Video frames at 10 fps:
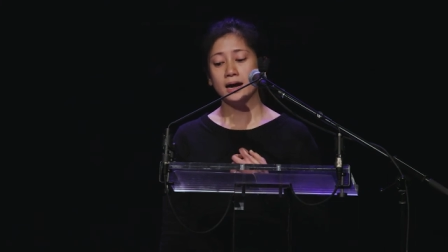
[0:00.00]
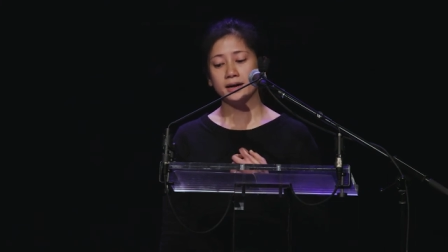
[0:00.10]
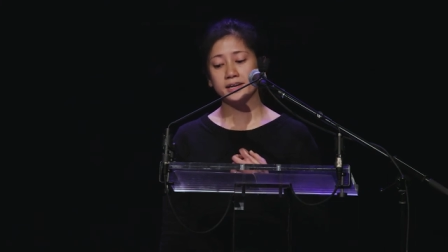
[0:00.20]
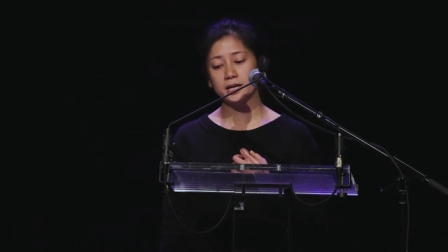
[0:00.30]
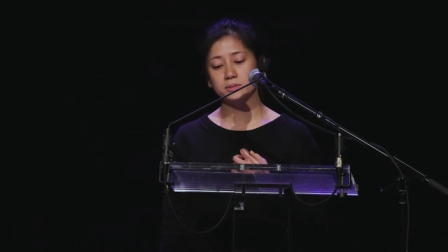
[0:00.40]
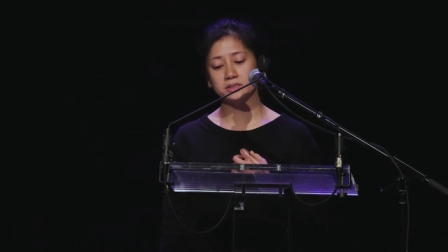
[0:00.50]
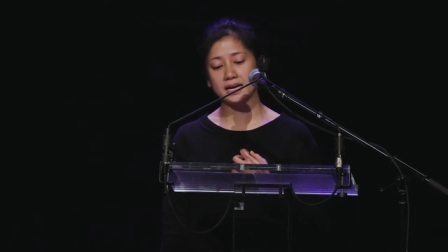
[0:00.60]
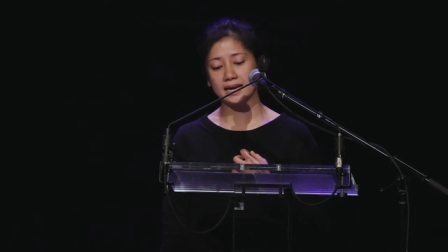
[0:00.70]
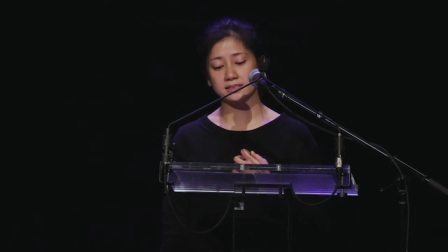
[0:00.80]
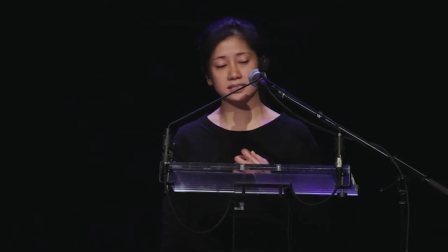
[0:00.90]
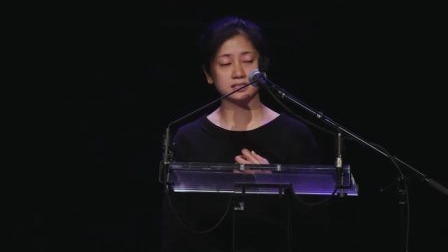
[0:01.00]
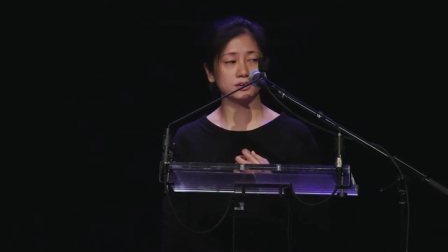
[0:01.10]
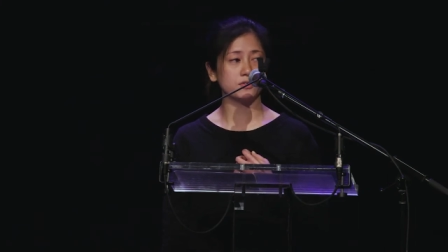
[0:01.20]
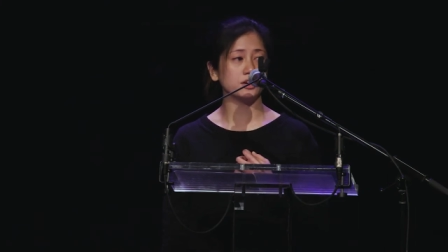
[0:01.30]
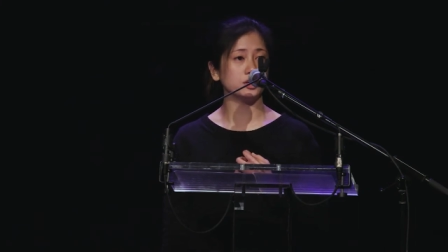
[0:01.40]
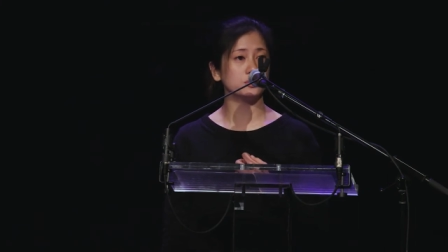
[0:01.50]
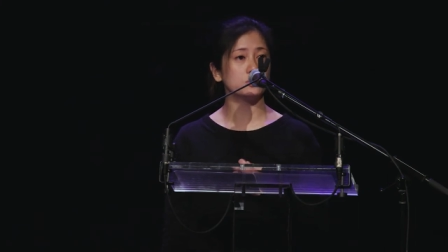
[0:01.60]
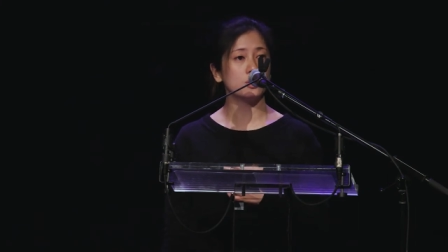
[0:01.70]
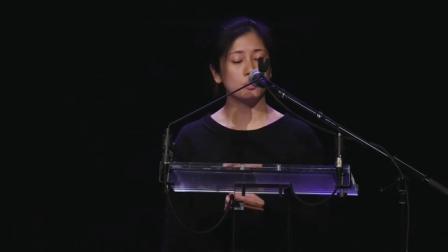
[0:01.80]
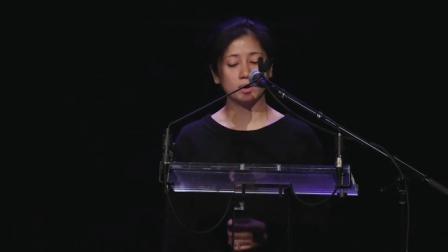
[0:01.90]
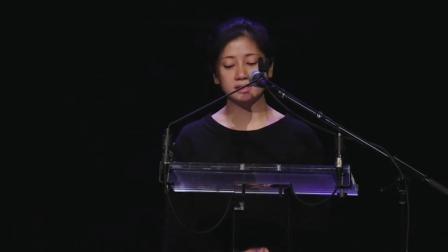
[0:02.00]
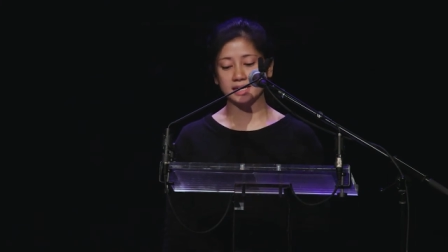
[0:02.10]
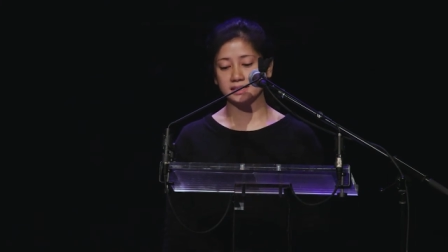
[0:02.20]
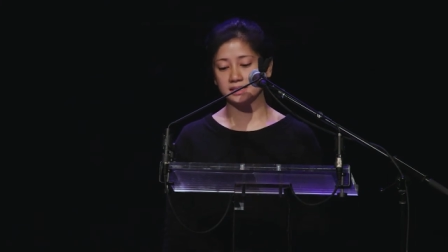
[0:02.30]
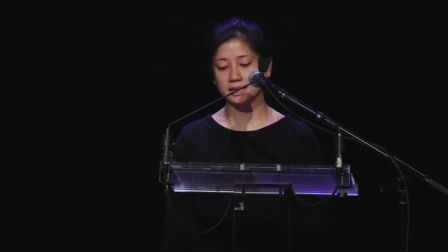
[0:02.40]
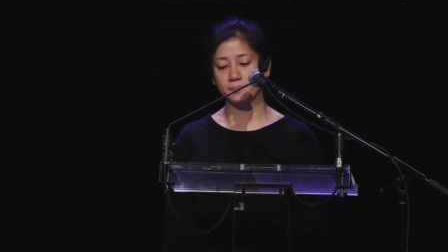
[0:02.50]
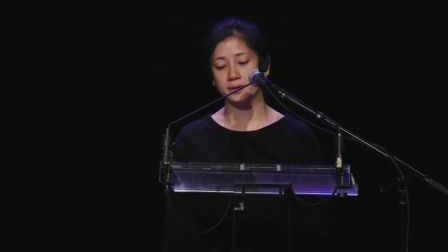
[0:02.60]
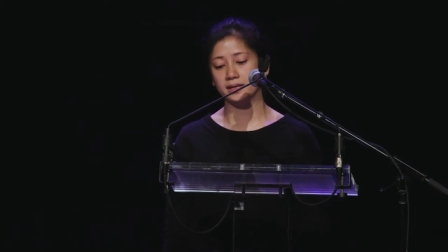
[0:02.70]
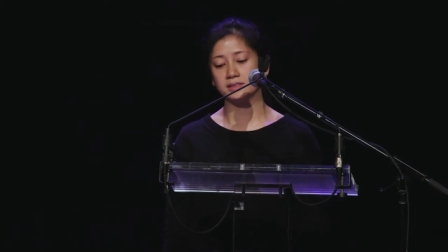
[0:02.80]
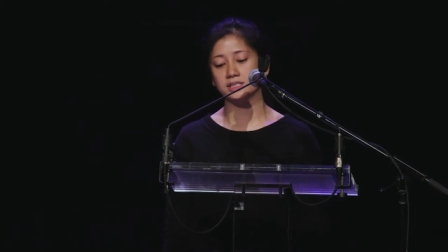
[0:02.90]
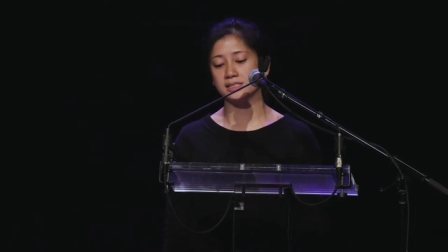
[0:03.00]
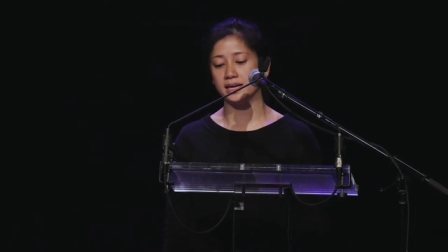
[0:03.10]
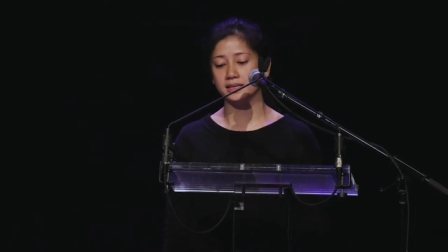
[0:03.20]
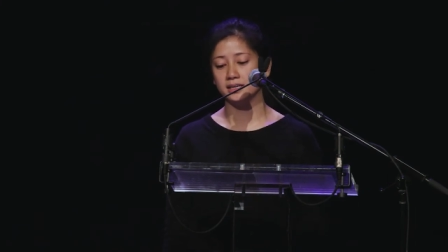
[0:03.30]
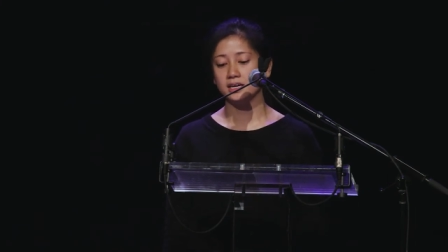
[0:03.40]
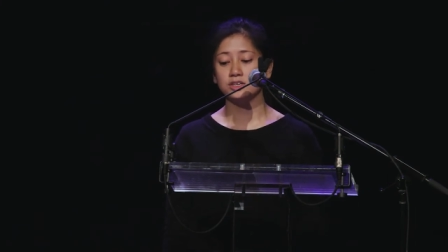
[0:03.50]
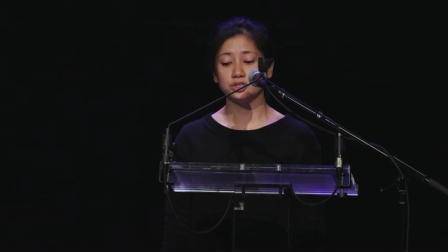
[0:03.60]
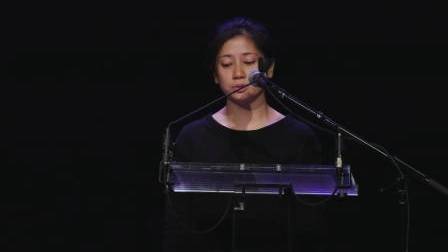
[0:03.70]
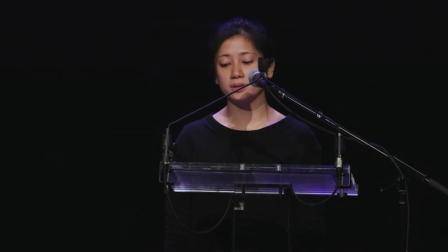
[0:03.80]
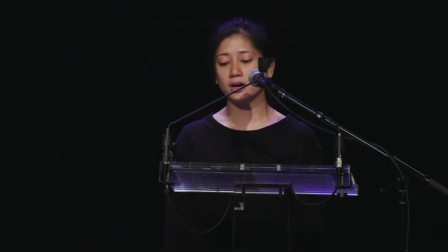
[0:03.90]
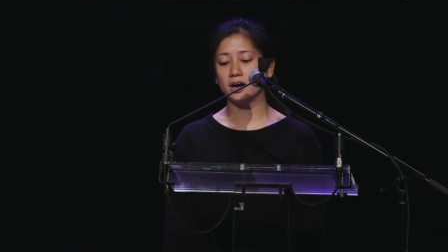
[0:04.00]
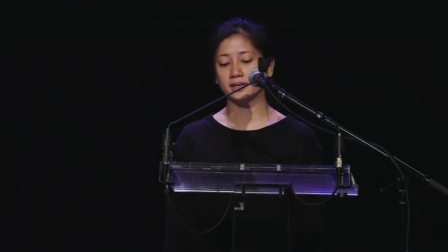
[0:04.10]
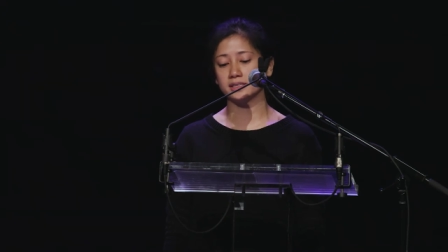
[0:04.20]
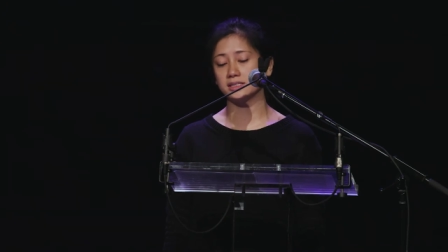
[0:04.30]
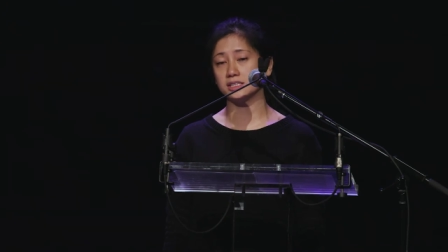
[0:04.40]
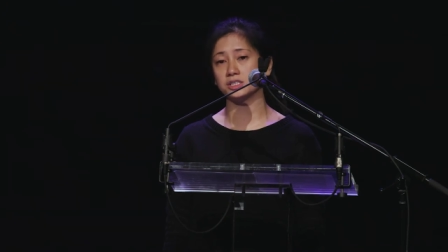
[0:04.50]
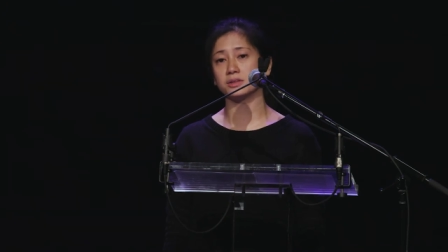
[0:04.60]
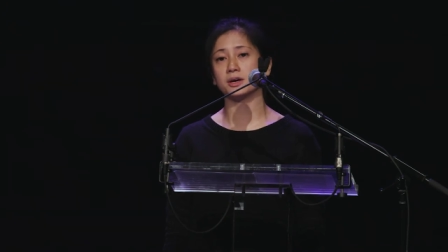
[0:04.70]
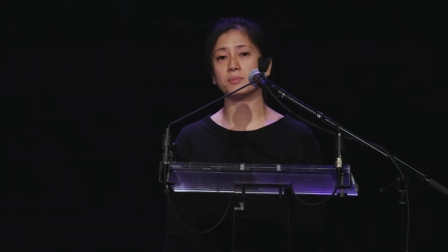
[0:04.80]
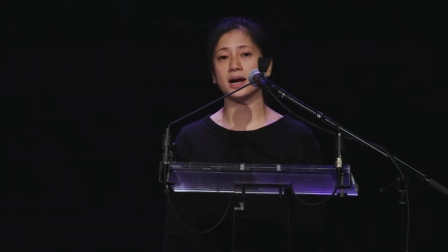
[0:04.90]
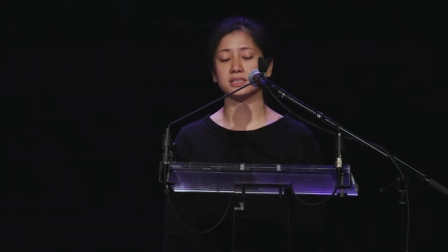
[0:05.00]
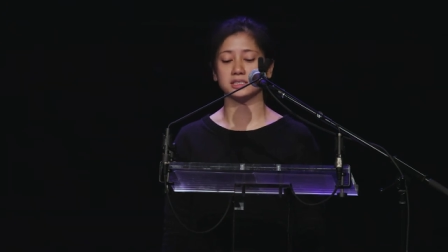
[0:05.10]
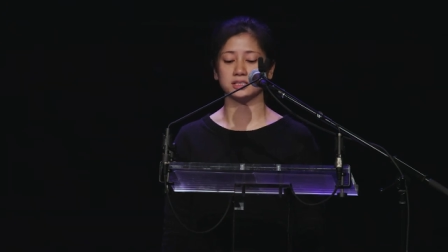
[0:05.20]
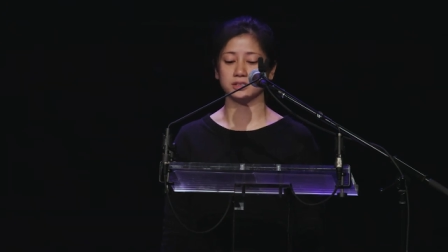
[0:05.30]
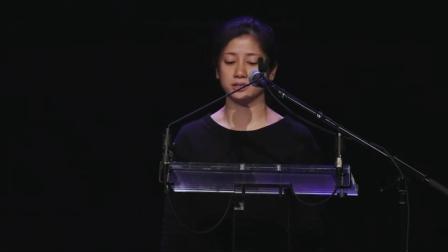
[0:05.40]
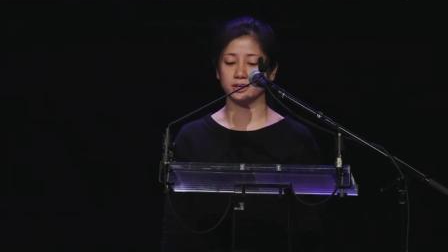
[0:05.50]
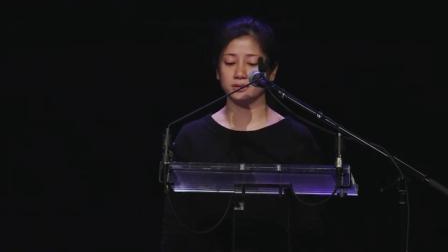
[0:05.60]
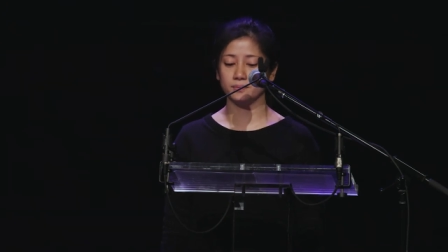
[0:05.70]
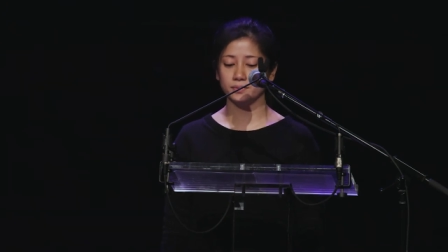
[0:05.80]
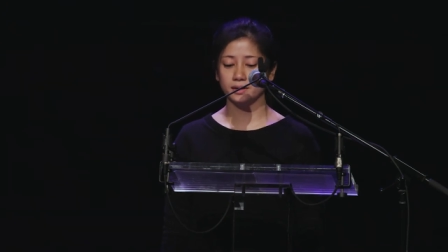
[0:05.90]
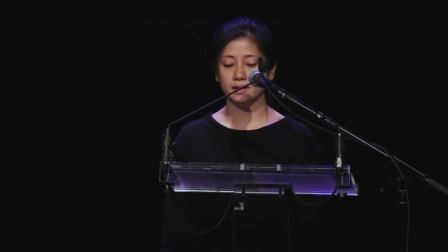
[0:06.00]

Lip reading: Unable to access their venue, one dance company instead drew their audience into their practice studio.